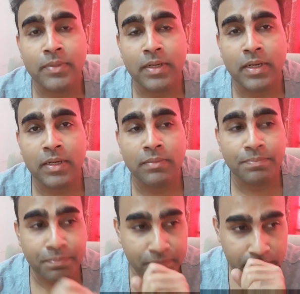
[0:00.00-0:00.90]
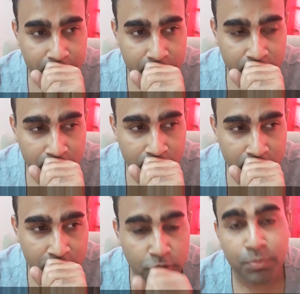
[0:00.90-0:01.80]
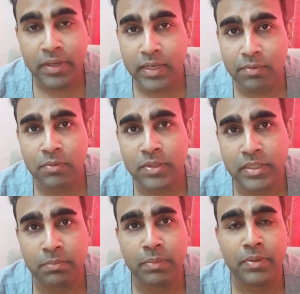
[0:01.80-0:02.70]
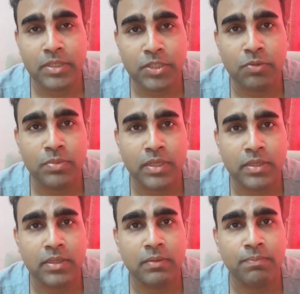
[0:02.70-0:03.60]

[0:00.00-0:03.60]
Uh, to make it even worse, some people assume that